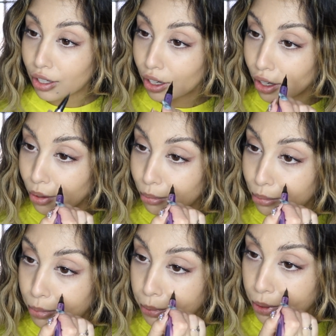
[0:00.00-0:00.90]

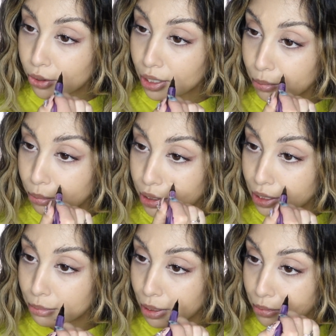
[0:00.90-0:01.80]
BB cream, but
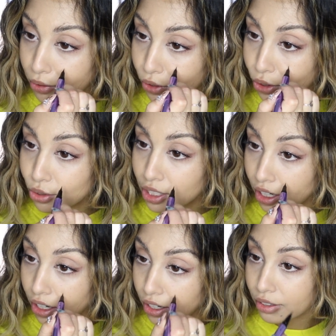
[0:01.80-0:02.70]
sometimes if you're using
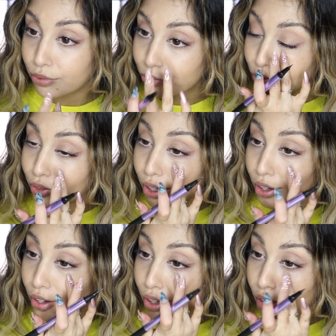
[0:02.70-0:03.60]
a,
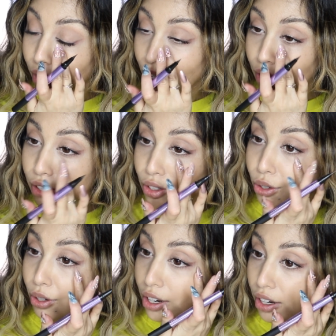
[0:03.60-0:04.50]
you
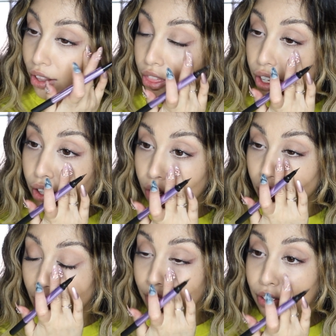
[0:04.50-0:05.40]
know, thicker,
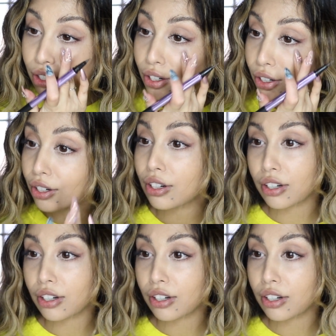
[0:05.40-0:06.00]
heavier